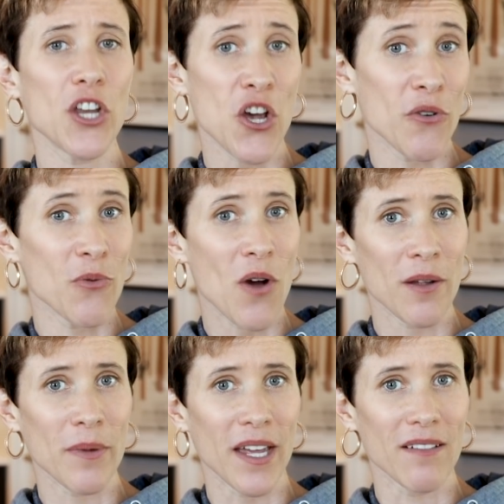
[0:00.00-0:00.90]
know you want
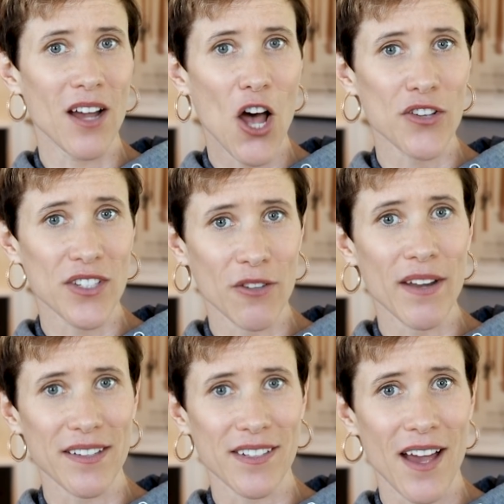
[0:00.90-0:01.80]
to be. I'll see you
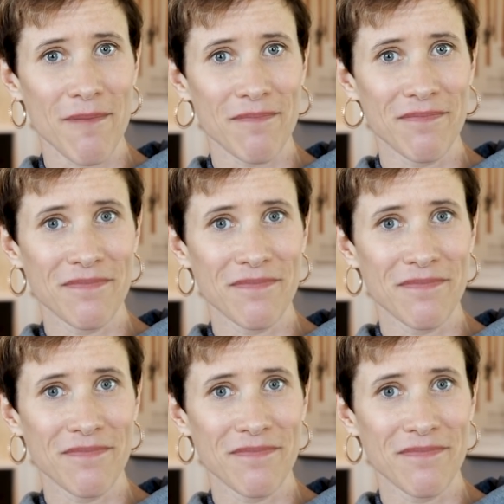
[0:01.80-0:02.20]
next time.